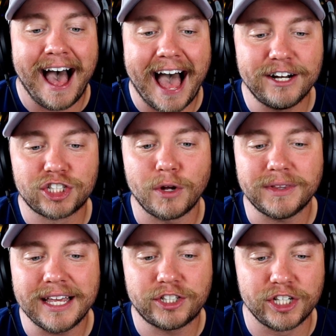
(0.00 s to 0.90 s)
I just
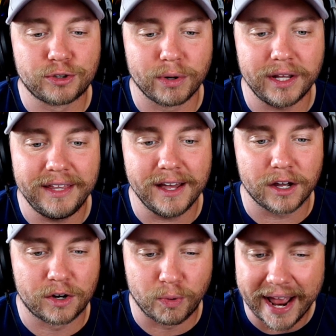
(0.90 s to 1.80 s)
don't think she's really the
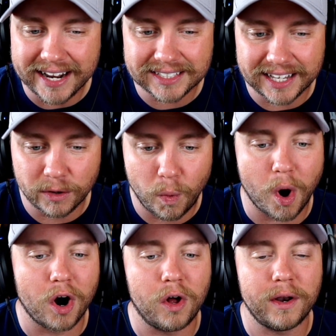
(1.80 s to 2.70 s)
greatest in the
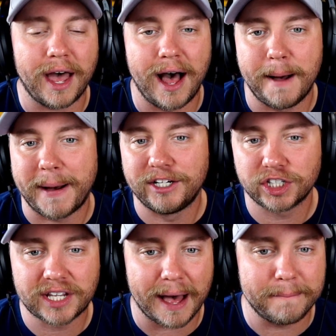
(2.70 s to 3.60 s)
world. Um, I
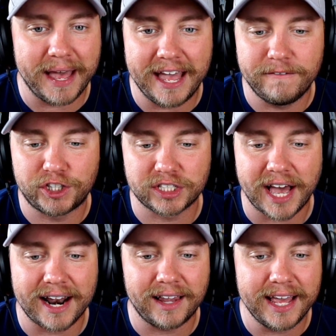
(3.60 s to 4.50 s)
just got Maeve. She's
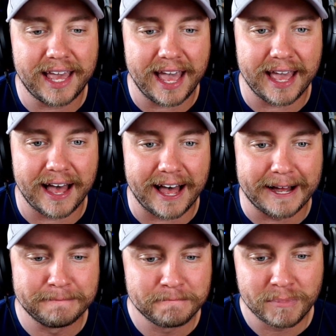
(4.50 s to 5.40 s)
kind of like a
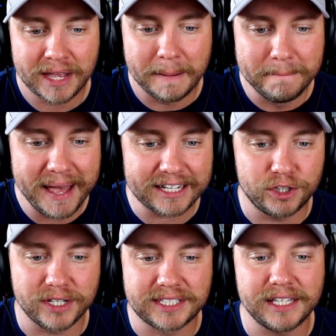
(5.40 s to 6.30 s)
uh, mix.
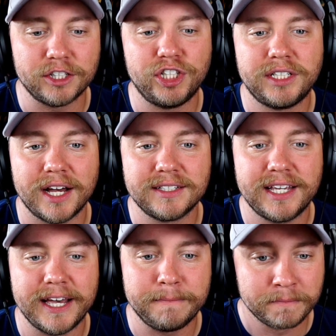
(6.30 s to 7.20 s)
You can see that she does
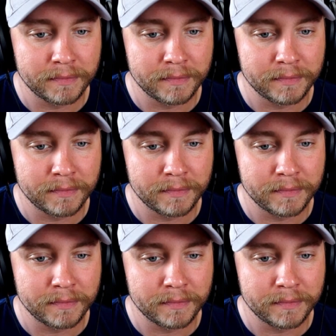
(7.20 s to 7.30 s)
get